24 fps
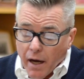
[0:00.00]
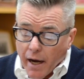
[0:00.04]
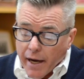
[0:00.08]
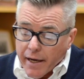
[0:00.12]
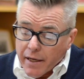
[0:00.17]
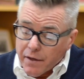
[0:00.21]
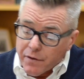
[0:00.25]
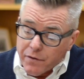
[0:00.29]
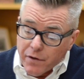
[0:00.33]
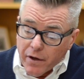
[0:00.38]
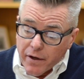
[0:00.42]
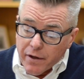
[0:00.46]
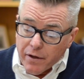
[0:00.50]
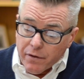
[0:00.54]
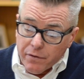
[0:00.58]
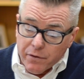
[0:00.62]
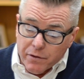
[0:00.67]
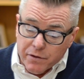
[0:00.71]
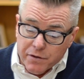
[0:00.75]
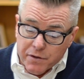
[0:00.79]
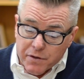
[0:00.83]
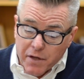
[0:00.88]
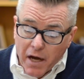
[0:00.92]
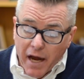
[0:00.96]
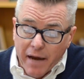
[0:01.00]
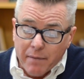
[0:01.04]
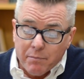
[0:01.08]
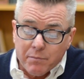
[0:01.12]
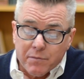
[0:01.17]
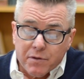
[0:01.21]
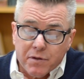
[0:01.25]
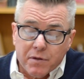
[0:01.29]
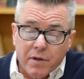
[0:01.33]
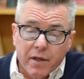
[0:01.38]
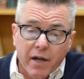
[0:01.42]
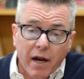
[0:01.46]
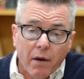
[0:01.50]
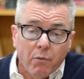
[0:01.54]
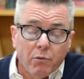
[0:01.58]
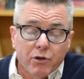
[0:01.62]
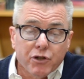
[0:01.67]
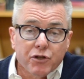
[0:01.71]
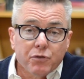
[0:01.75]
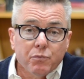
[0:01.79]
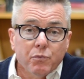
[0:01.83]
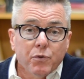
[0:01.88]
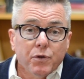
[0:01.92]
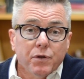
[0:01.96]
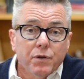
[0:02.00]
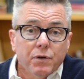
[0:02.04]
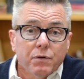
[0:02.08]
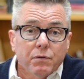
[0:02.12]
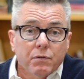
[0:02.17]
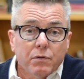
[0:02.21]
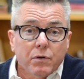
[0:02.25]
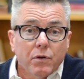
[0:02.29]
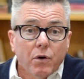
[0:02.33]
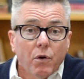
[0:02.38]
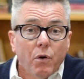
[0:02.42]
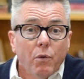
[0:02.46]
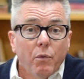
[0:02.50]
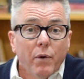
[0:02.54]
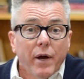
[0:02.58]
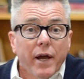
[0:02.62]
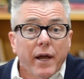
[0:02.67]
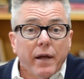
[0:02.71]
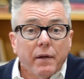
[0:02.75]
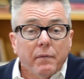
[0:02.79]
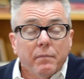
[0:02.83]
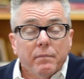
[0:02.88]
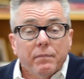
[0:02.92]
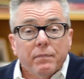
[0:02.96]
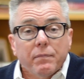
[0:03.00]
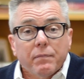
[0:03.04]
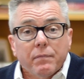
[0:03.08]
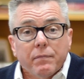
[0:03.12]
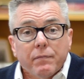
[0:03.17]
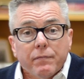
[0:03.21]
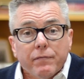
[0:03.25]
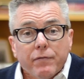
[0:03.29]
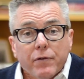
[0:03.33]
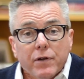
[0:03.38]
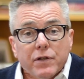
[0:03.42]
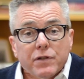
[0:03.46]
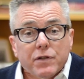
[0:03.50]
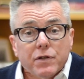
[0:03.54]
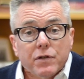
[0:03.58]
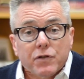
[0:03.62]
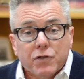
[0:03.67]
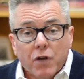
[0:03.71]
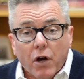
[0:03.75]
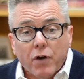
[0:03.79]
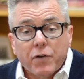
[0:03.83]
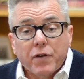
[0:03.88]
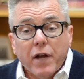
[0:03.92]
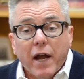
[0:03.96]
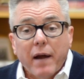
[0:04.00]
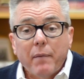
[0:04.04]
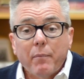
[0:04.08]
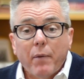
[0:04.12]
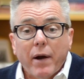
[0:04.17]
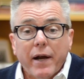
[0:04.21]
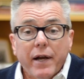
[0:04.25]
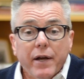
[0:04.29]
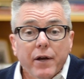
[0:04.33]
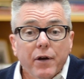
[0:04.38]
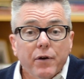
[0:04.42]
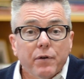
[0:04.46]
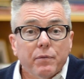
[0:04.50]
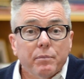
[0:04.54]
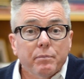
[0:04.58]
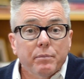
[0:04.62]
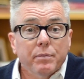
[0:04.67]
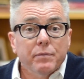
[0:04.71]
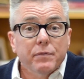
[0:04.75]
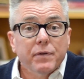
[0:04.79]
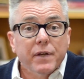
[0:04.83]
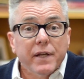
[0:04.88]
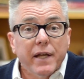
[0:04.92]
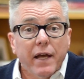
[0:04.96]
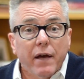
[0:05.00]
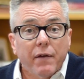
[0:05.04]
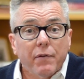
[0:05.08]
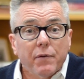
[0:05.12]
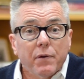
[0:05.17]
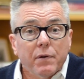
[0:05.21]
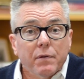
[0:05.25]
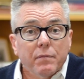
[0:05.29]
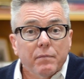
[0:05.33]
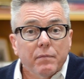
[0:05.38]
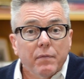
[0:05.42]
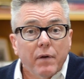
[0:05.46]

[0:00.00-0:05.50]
I can tell you there's times that I wish wouldn't go away. For instance, our time right here together.